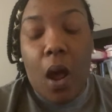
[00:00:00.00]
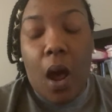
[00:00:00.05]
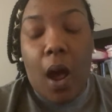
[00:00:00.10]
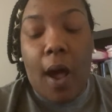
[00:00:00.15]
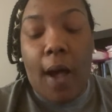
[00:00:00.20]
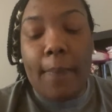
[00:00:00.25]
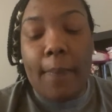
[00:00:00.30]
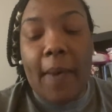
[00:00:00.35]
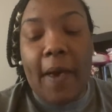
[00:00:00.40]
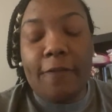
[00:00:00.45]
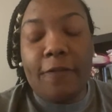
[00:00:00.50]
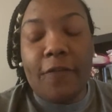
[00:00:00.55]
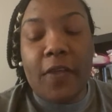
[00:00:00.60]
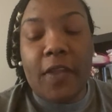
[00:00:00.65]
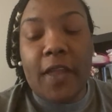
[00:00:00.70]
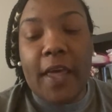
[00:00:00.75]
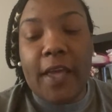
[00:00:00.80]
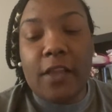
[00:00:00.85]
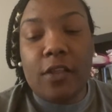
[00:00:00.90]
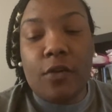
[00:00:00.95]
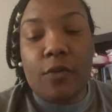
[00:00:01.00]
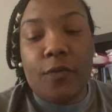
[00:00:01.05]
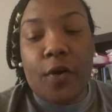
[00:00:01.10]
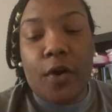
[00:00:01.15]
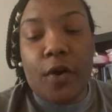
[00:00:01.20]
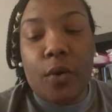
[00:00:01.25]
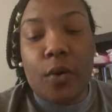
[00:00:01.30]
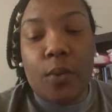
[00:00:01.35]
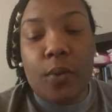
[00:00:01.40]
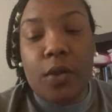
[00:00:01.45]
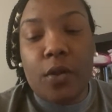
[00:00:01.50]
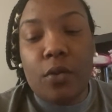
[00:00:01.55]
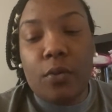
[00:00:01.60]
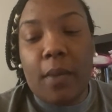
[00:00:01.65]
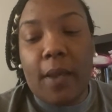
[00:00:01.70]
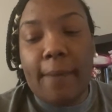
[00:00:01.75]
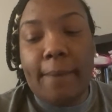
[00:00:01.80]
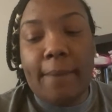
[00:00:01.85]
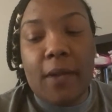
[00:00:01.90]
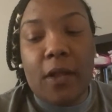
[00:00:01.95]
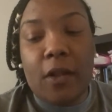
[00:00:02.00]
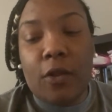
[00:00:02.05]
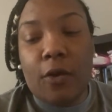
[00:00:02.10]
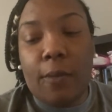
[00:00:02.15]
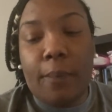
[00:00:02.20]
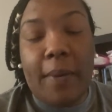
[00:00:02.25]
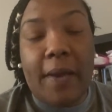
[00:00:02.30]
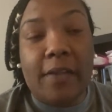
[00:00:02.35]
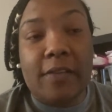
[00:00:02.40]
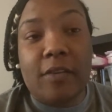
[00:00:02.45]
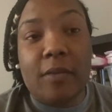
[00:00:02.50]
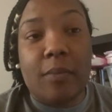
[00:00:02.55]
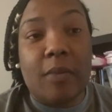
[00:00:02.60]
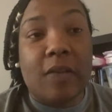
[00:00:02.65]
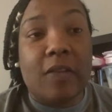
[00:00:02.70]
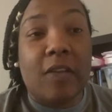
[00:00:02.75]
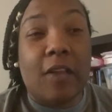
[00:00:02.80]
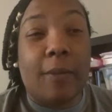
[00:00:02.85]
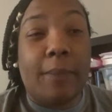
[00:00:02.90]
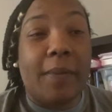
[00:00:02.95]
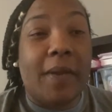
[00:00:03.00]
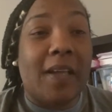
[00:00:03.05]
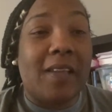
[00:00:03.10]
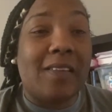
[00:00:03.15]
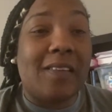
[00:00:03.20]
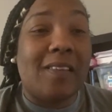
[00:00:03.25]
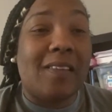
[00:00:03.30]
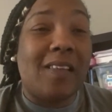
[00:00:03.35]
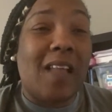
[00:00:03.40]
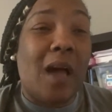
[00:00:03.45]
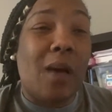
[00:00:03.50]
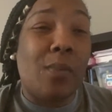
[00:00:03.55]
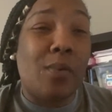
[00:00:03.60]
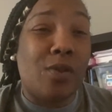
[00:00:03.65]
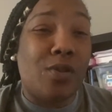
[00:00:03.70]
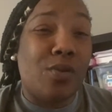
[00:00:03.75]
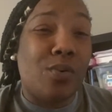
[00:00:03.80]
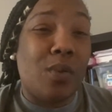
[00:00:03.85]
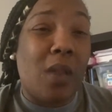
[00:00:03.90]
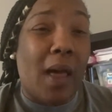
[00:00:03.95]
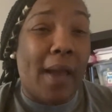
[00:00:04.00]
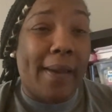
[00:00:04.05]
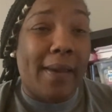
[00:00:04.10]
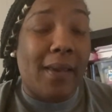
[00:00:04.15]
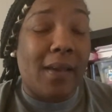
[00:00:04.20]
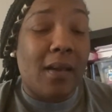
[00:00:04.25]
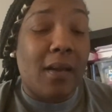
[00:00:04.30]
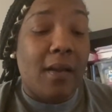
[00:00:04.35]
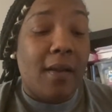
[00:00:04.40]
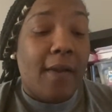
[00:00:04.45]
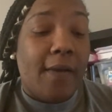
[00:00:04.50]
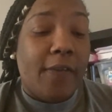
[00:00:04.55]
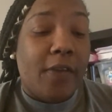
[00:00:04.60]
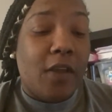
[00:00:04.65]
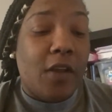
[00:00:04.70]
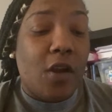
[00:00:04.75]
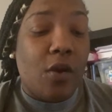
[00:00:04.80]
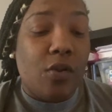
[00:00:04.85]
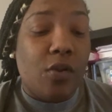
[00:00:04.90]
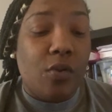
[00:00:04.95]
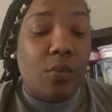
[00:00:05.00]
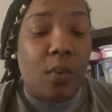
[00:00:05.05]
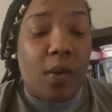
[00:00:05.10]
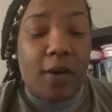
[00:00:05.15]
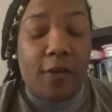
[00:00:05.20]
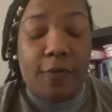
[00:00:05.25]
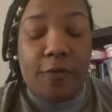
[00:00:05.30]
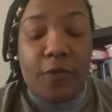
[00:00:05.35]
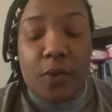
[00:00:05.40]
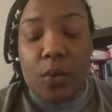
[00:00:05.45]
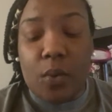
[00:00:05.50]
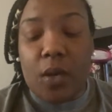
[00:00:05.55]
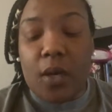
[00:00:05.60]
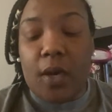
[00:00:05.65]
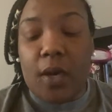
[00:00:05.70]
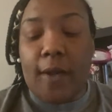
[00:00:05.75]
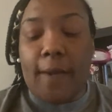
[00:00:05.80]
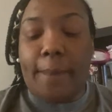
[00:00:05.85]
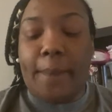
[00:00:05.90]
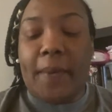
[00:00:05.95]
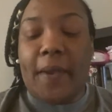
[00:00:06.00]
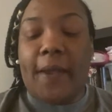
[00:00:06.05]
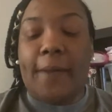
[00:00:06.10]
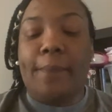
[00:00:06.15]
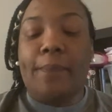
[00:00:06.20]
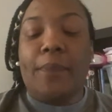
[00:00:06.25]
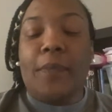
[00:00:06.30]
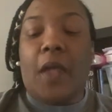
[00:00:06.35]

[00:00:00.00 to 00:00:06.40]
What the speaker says: I feel like the Virgo in you may be a little pessimistic because it's not what you like. You know, you want to feel good, but